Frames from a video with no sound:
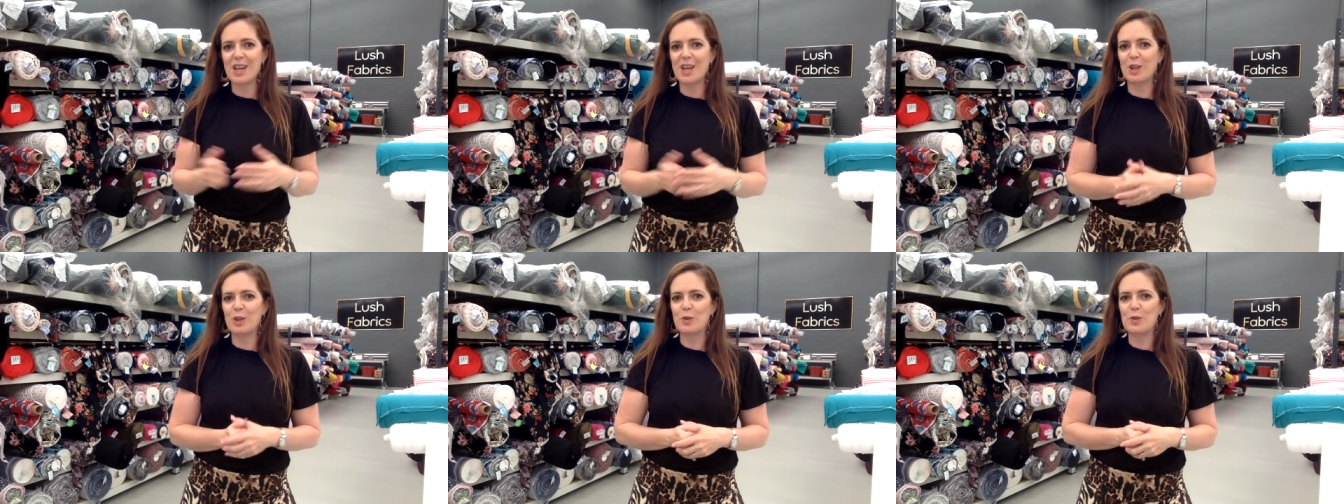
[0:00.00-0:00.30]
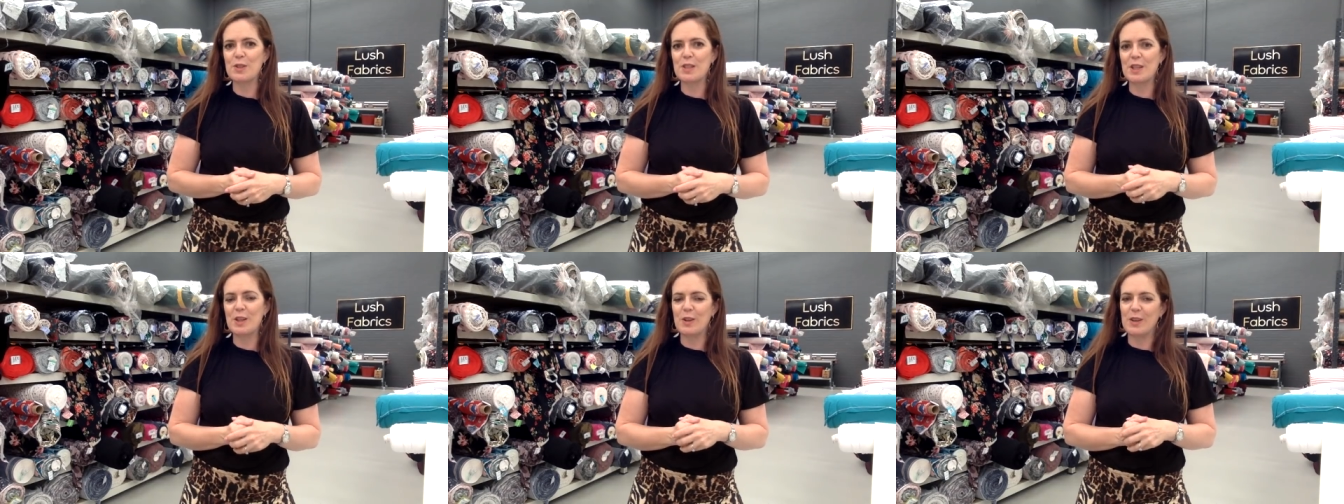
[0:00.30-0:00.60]
and I'll
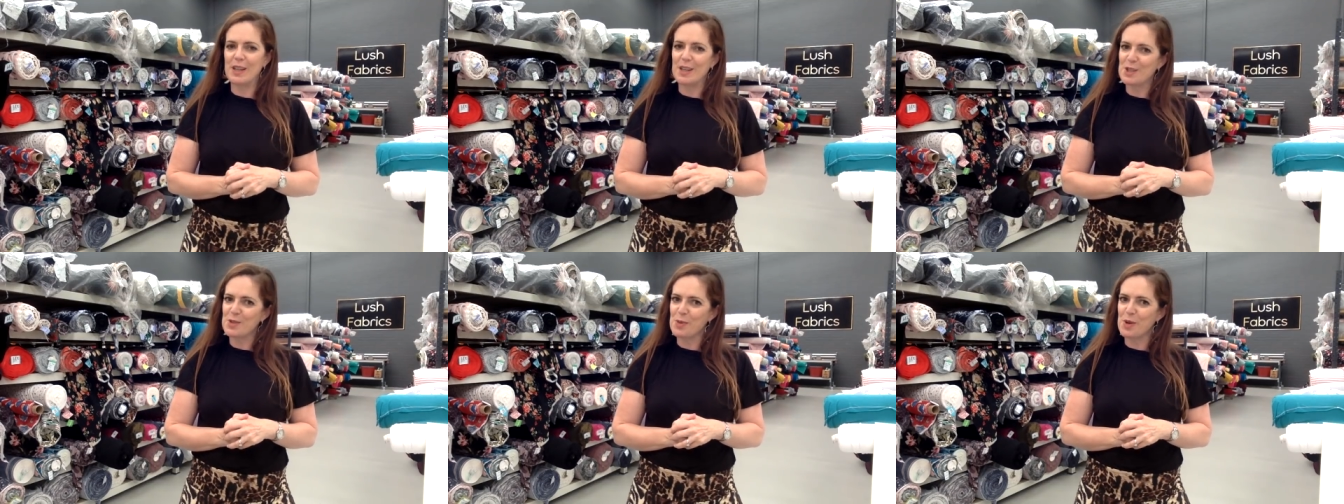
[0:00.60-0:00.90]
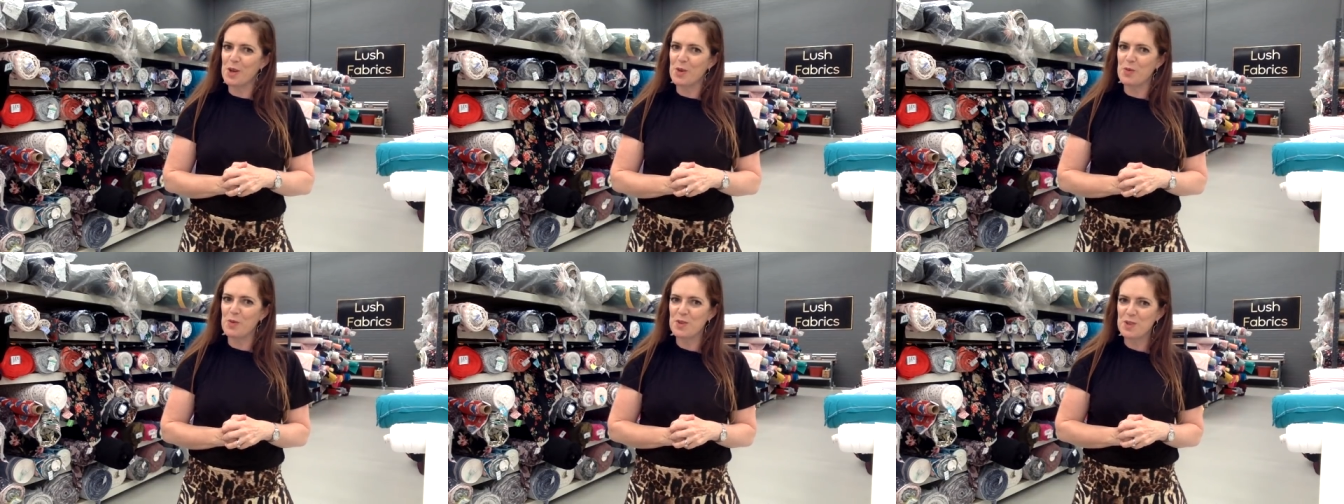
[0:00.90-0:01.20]
see you next
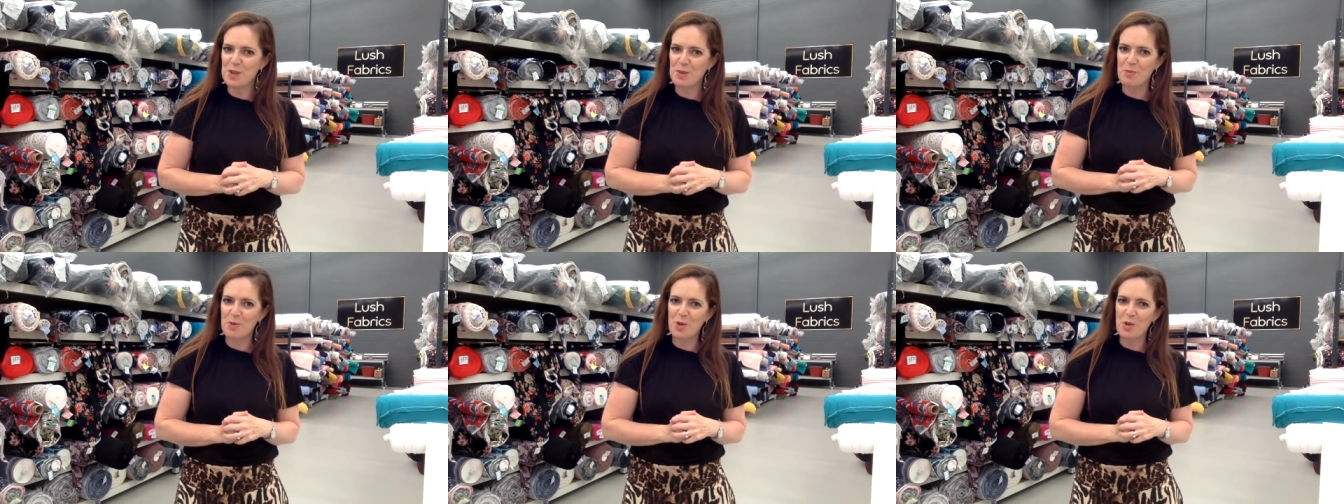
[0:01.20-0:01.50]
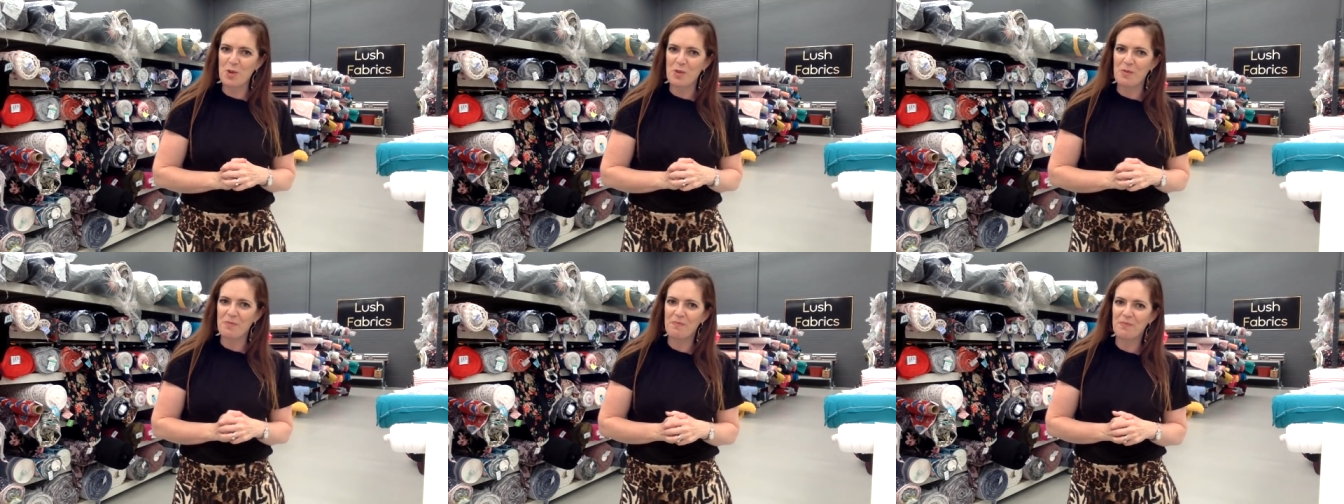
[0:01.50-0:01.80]
week with some
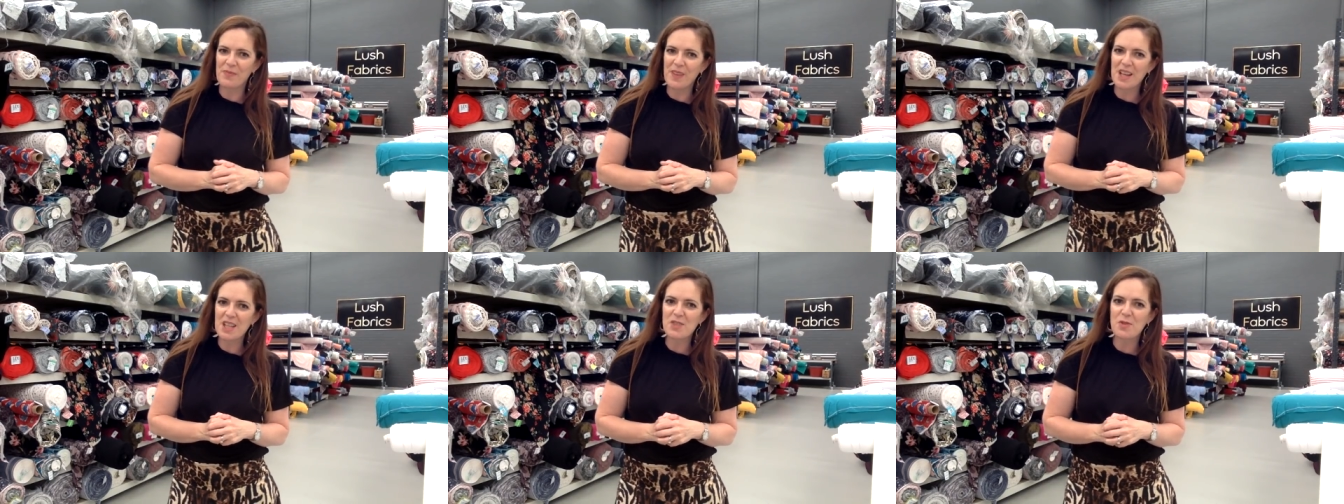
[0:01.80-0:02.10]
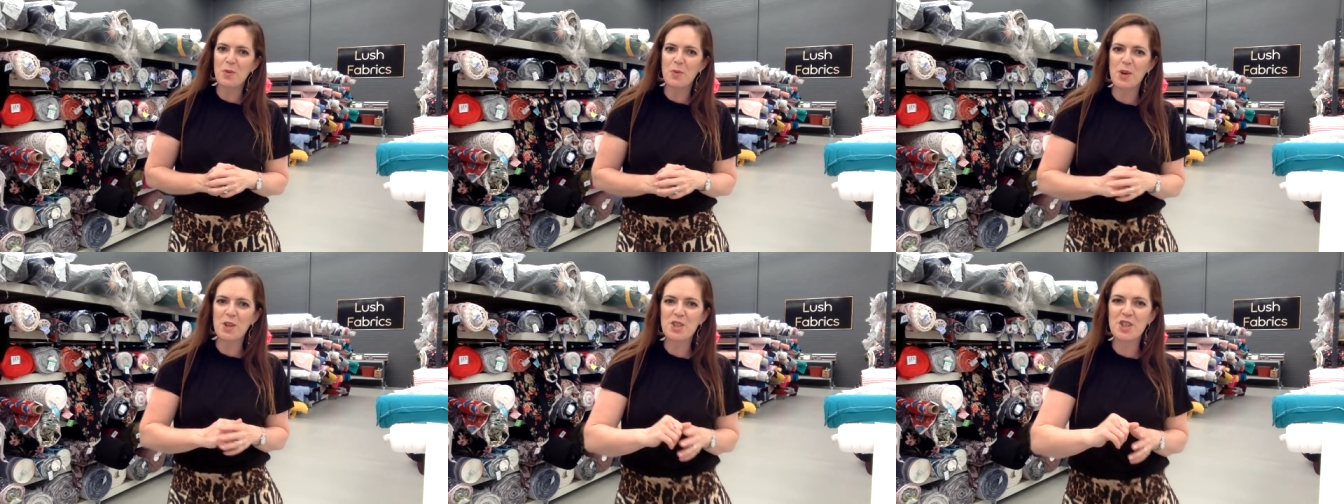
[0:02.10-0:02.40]
more. Thanks
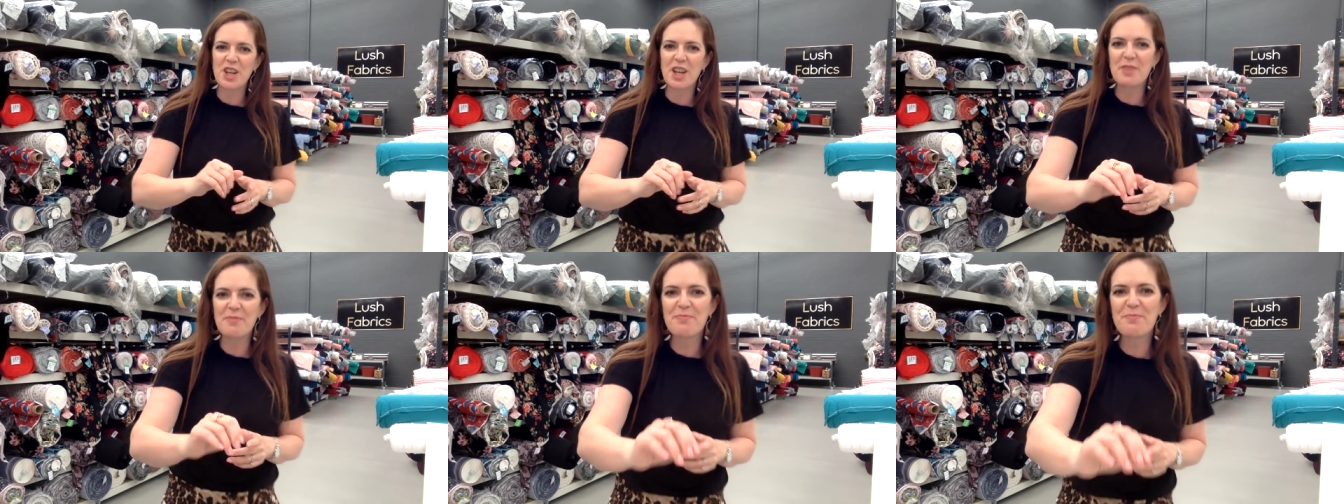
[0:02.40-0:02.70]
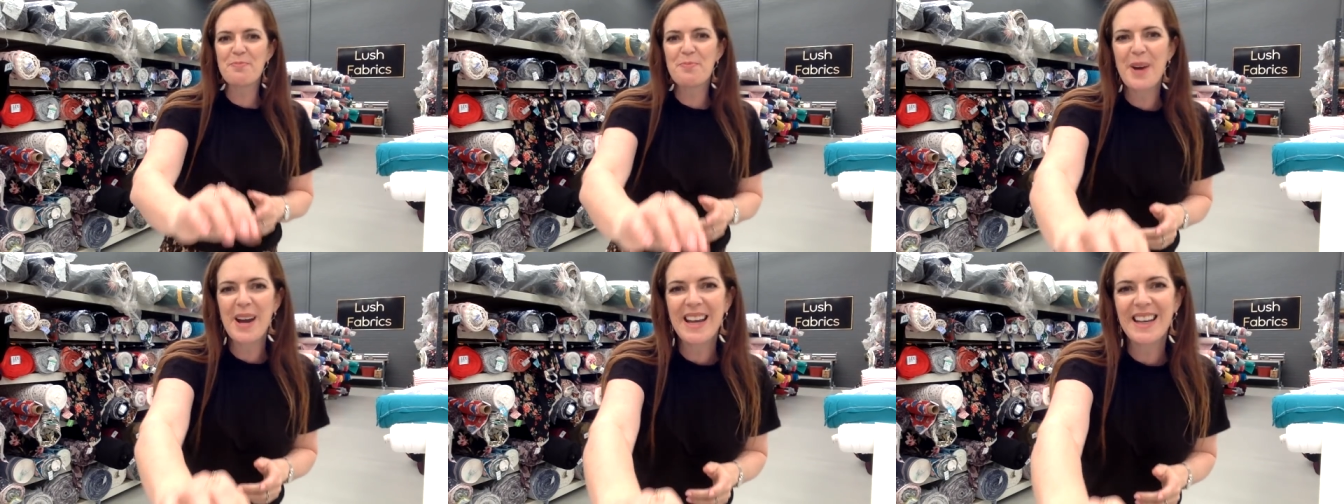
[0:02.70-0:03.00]
for watching.
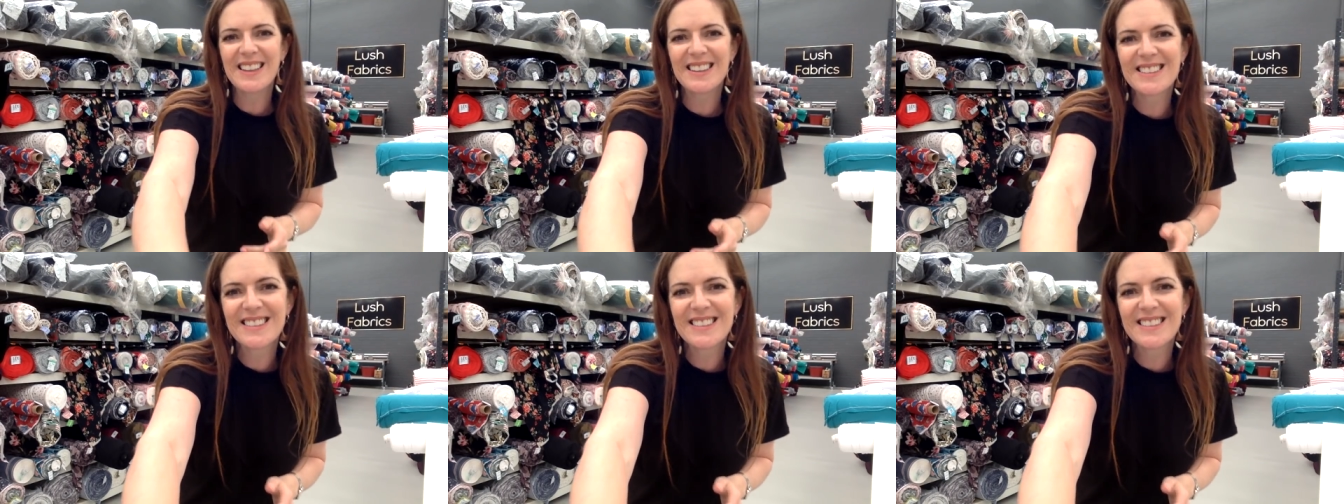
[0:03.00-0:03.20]
Bye.